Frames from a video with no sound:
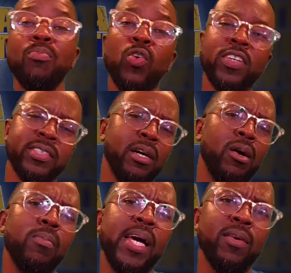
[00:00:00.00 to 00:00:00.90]
move us
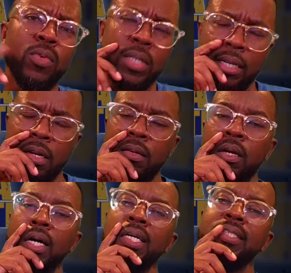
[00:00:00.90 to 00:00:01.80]
on, man. We'll get
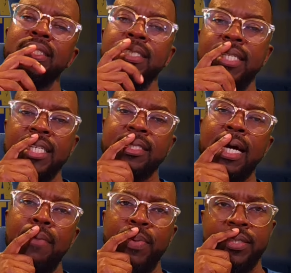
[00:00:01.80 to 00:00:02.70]
on to the next
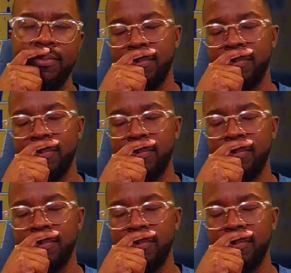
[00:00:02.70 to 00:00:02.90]
topic.